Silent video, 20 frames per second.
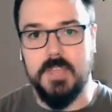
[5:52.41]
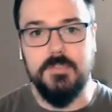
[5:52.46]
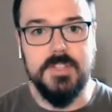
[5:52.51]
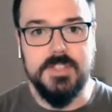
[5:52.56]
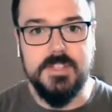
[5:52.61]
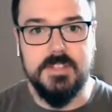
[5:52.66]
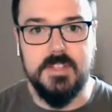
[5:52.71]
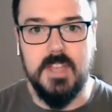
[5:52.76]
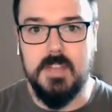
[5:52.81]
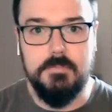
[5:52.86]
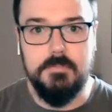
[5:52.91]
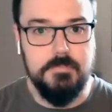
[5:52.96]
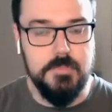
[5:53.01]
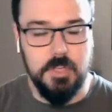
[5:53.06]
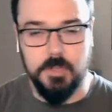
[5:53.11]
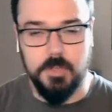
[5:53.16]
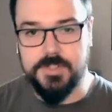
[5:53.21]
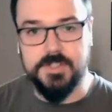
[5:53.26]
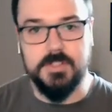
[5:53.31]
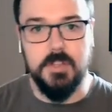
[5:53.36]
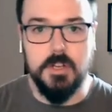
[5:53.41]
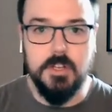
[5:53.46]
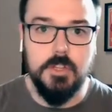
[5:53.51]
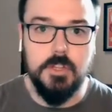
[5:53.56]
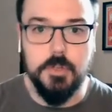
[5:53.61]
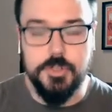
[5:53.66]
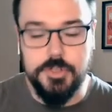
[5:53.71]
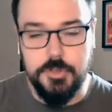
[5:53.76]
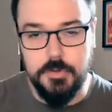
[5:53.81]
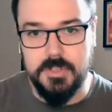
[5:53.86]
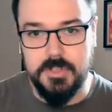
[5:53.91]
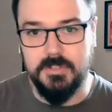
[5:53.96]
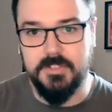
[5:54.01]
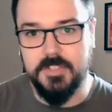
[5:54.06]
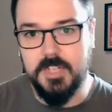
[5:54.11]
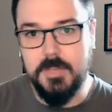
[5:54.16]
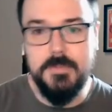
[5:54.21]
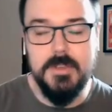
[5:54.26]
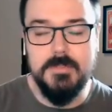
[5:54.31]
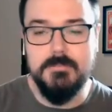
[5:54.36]
They've instead, you know, stuck to those shooters a
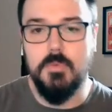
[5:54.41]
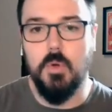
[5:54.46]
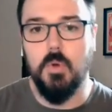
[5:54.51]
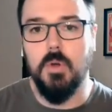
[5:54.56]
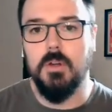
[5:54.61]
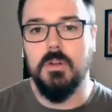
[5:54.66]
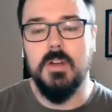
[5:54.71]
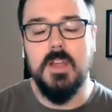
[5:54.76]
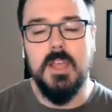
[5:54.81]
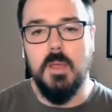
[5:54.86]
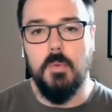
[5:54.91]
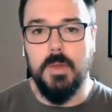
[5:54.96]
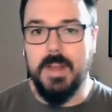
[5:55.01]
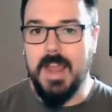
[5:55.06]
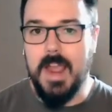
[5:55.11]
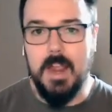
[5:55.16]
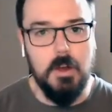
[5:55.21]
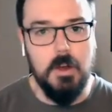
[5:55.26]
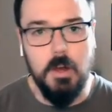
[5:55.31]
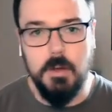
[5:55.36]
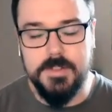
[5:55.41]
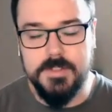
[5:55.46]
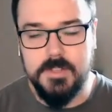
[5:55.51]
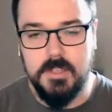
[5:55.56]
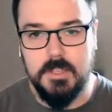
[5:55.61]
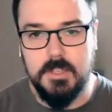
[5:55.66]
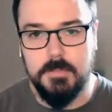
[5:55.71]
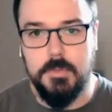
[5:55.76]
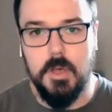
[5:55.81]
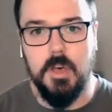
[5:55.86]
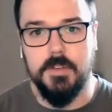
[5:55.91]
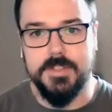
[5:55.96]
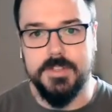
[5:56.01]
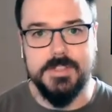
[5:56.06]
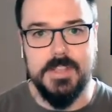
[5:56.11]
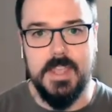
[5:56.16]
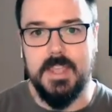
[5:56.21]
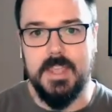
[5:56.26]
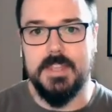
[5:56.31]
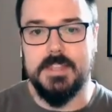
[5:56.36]
little bit more when Harden's had the ball
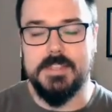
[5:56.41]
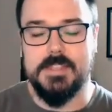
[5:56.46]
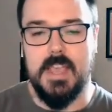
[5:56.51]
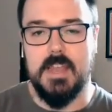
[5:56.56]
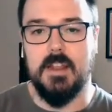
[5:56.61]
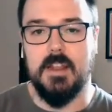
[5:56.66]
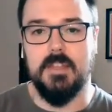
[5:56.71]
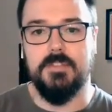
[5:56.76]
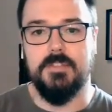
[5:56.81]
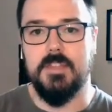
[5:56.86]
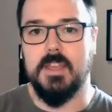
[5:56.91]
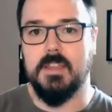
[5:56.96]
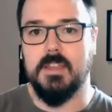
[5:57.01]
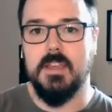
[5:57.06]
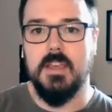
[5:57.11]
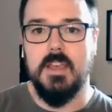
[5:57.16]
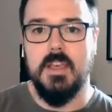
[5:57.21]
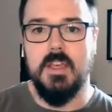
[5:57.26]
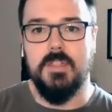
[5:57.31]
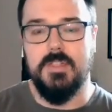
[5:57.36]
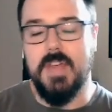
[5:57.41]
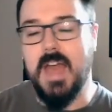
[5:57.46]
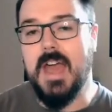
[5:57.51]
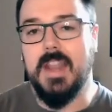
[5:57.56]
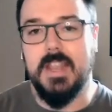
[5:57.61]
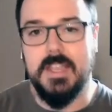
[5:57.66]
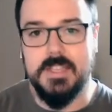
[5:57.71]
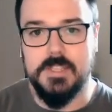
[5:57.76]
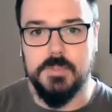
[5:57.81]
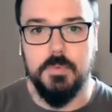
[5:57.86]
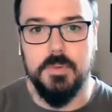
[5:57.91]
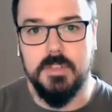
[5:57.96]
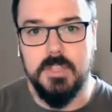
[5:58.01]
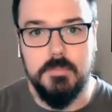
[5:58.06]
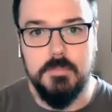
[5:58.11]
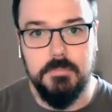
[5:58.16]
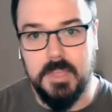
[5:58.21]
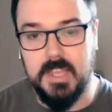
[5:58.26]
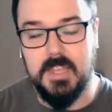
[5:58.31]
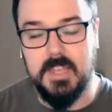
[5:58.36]
in his hands, and I think that has
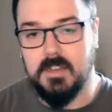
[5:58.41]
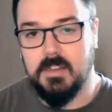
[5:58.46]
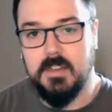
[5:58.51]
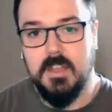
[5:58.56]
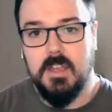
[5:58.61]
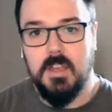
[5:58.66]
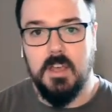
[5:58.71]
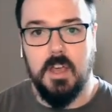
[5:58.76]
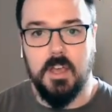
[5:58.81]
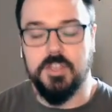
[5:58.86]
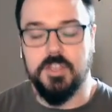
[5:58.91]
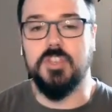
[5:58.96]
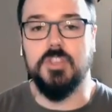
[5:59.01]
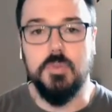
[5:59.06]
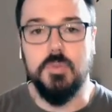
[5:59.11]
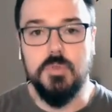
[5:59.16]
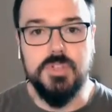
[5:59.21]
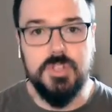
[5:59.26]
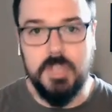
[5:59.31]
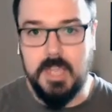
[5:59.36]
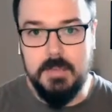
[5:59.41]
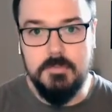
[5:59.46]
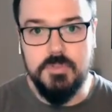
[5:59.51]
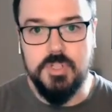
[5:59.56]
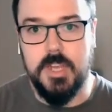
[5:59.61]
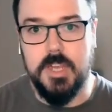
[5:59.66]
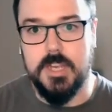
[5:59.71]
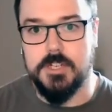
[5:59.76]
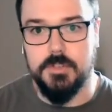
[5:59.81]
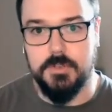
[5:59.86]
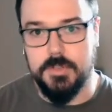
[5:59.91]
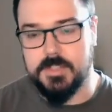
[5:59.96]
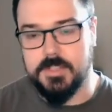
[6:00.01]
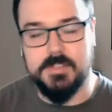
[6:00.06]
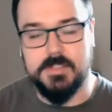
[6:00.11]
really been a huge game changer.